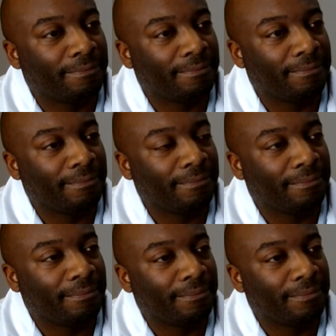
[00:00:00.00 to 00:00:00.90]

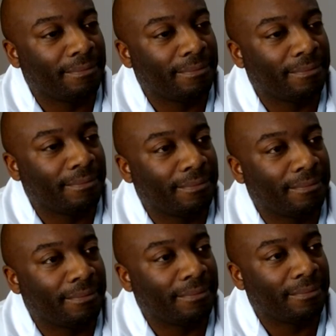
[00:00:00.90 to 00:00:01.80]

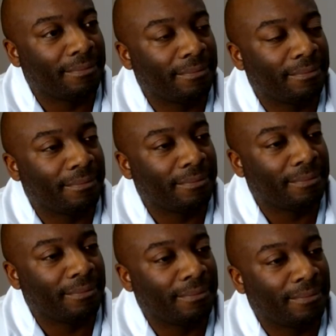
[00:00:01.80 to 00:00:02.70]

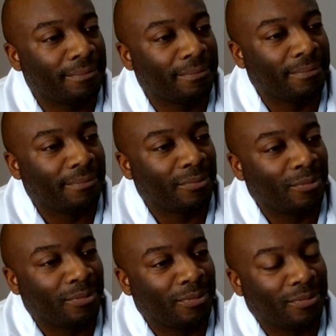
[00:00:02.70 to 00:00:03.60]

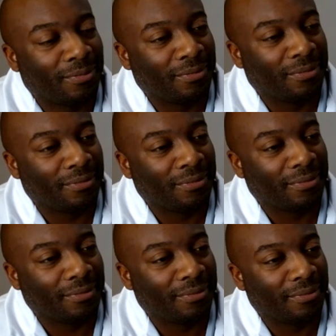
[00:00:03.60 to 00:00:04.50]

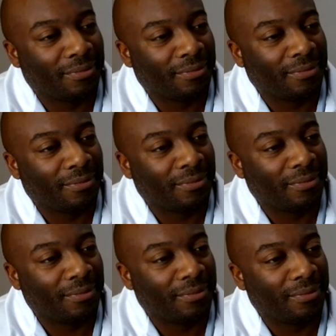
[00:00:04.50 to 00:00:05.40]

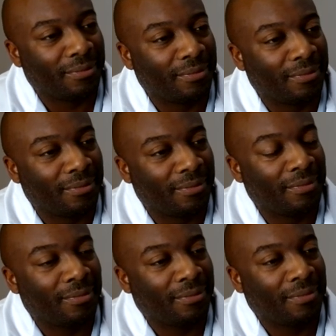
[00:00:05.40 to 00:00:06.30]

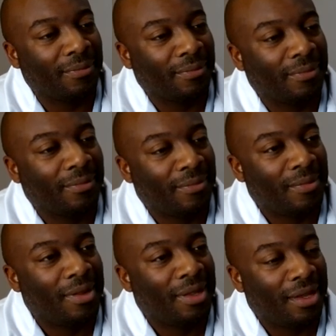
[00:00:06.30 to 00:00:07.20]

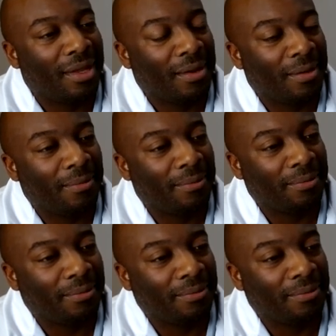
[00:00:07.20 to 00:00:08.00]
The person shown says nothing.